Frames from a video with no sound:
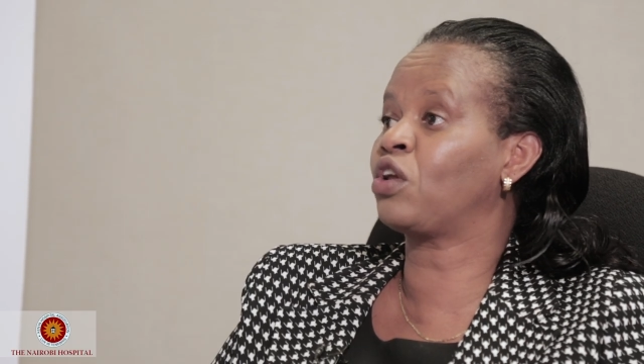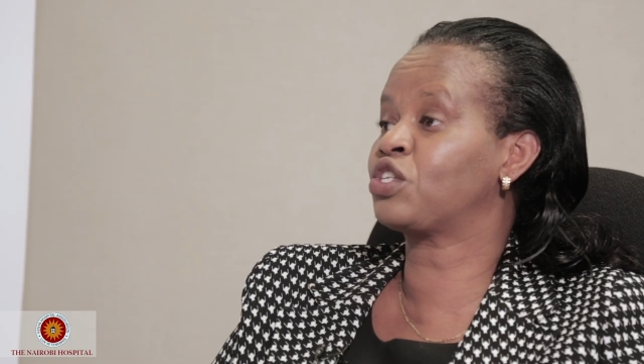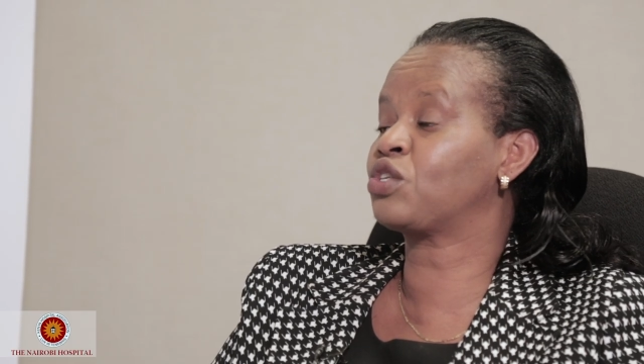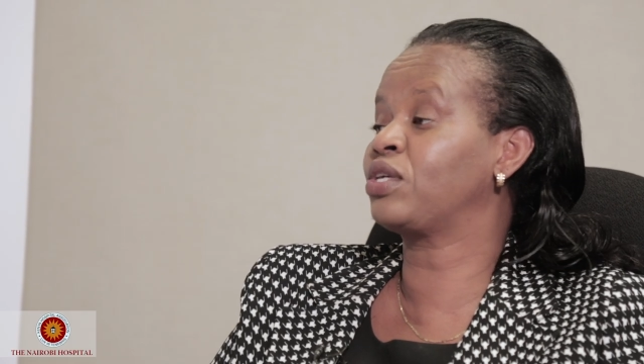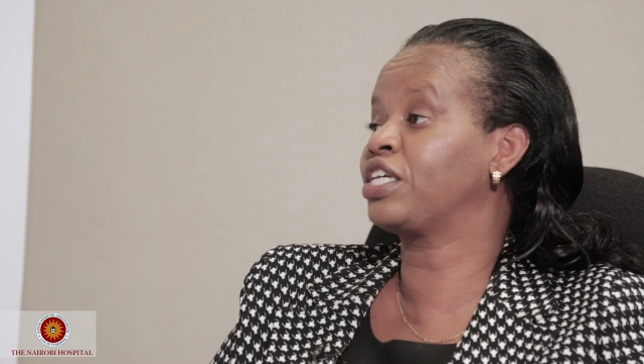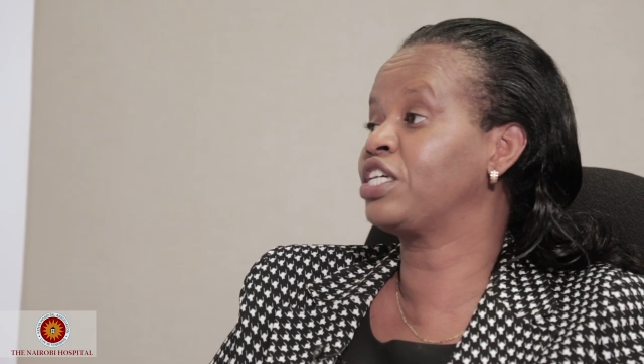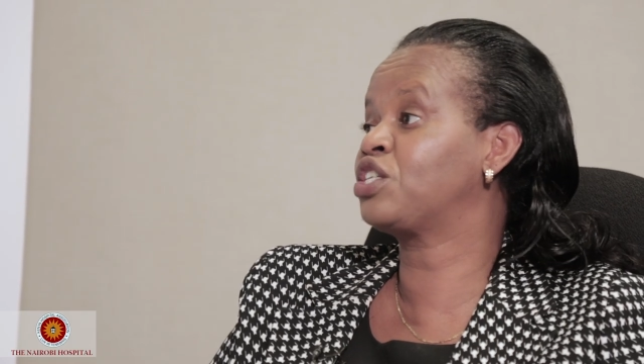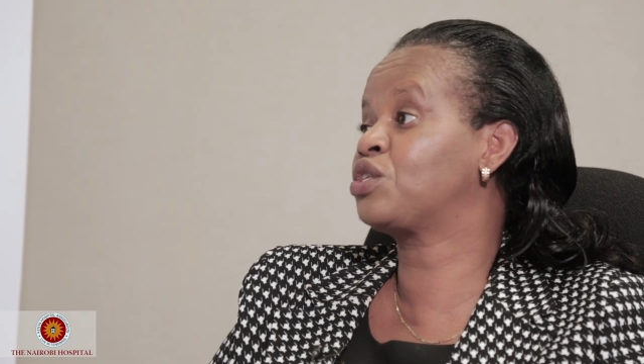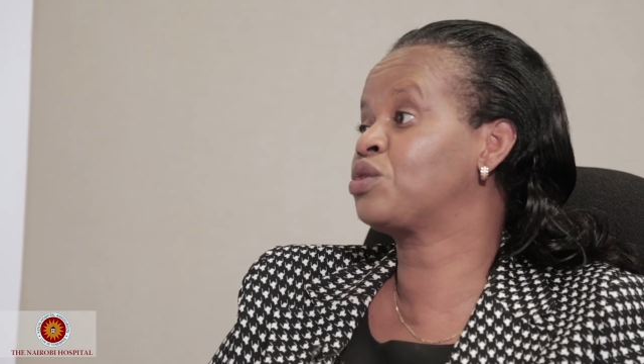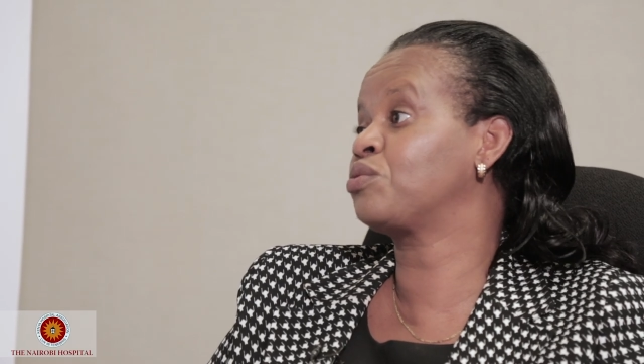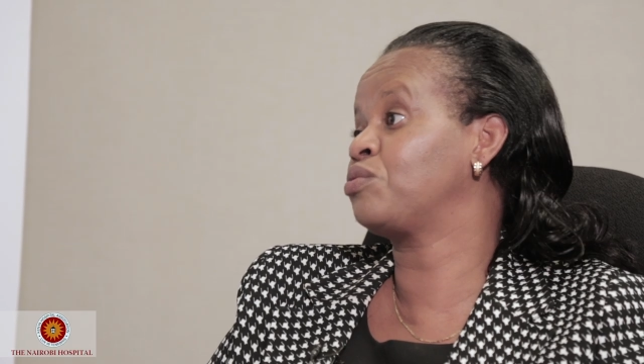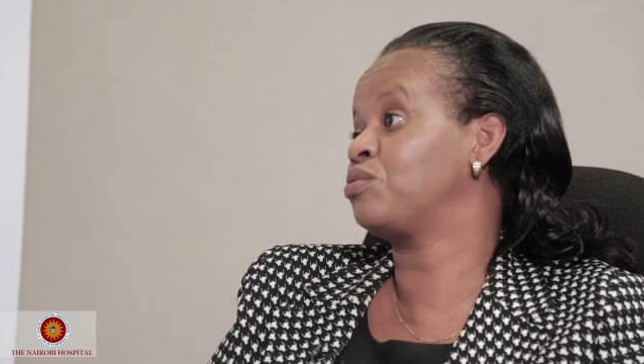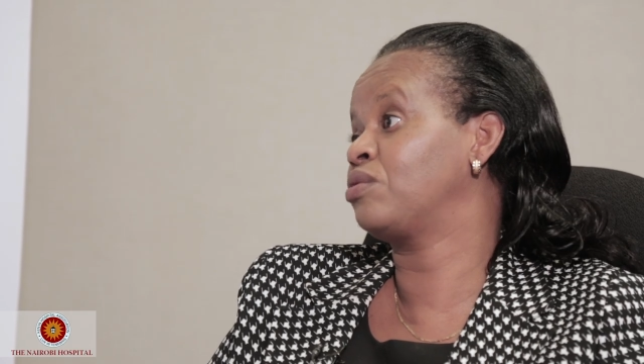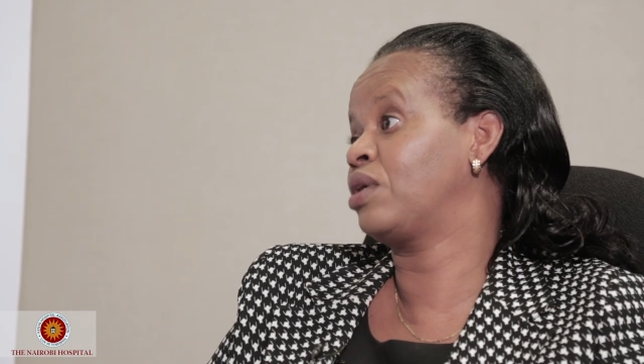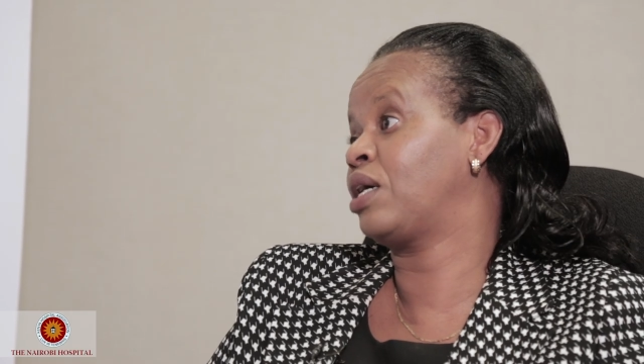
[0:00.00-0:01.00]
also lead
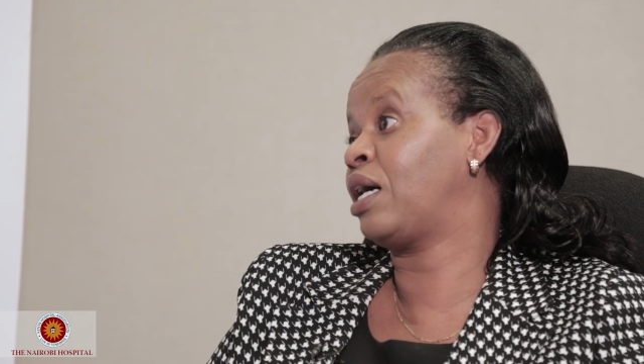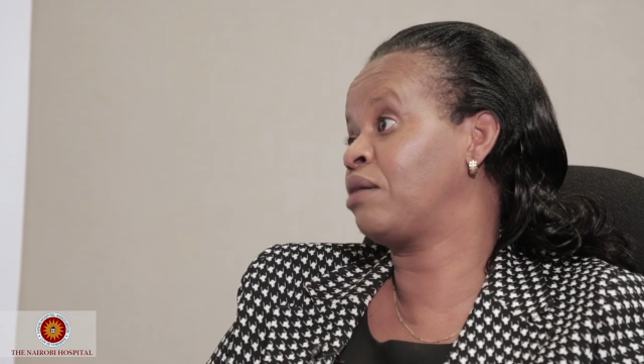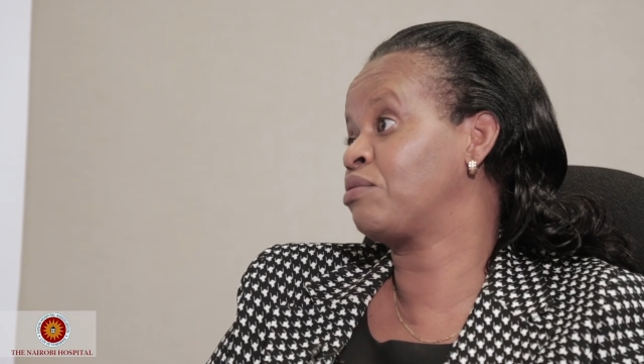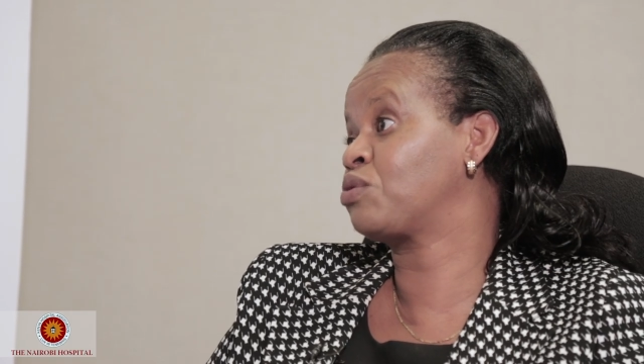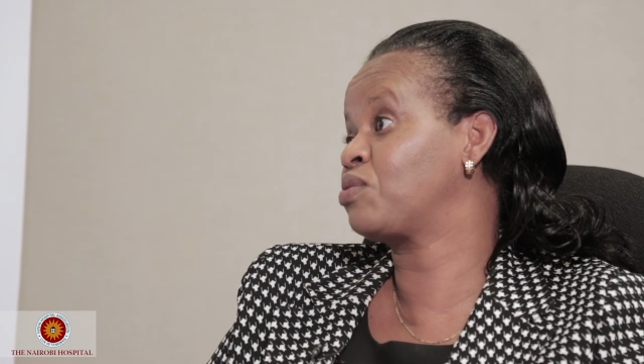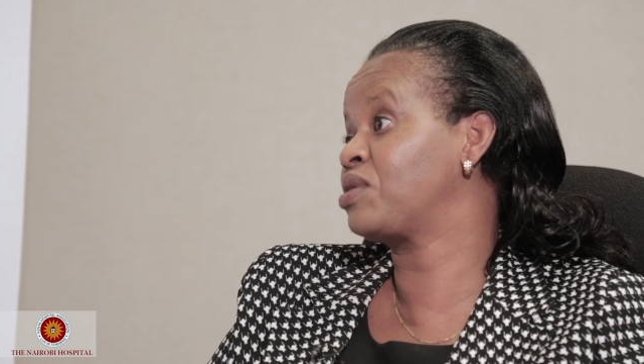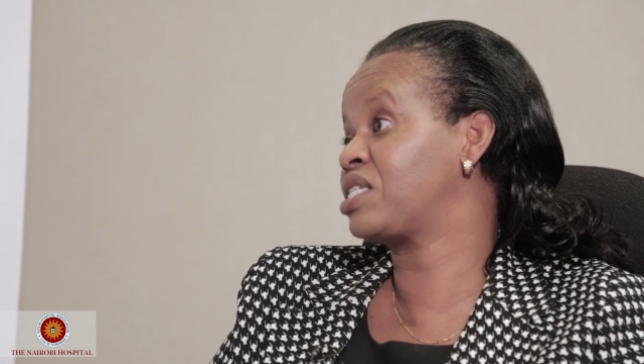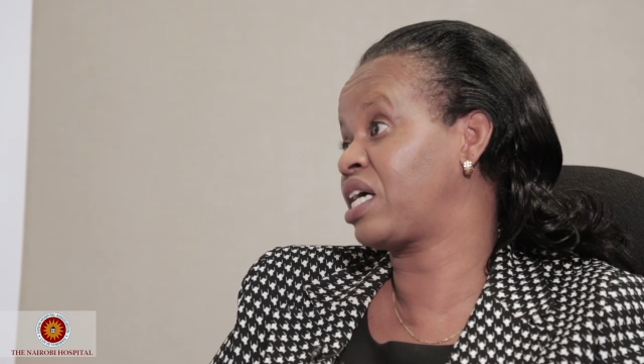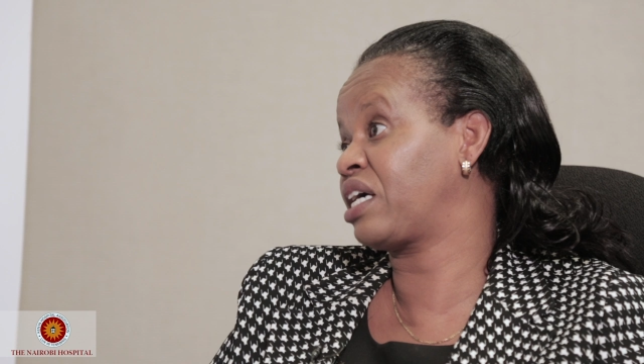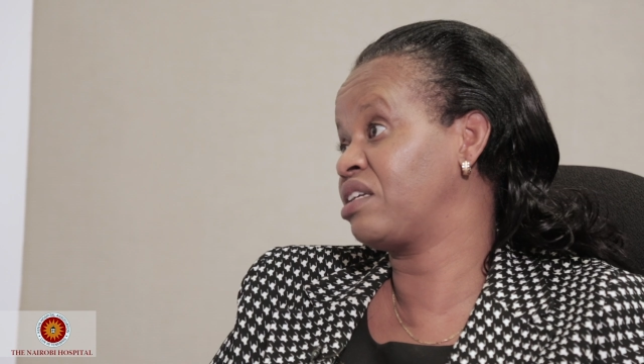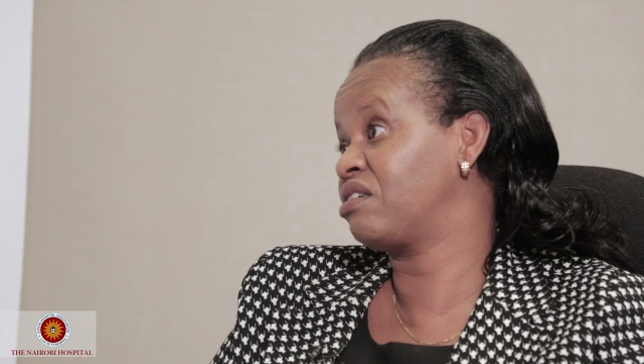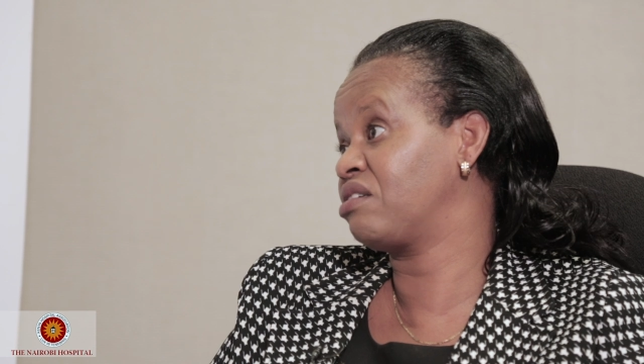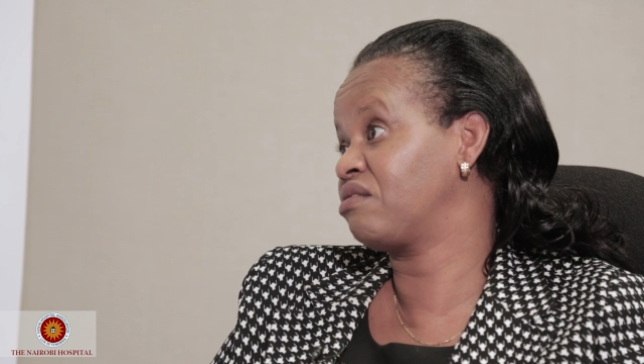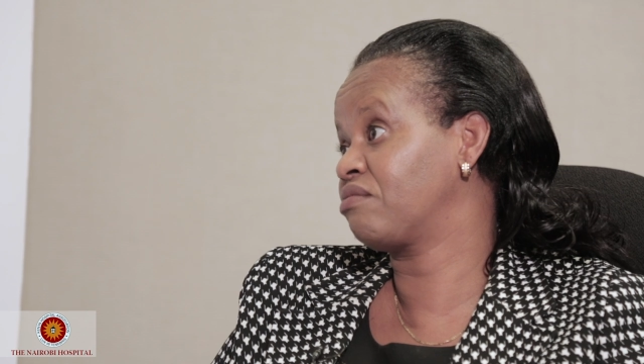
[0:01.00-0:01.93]
to suicide.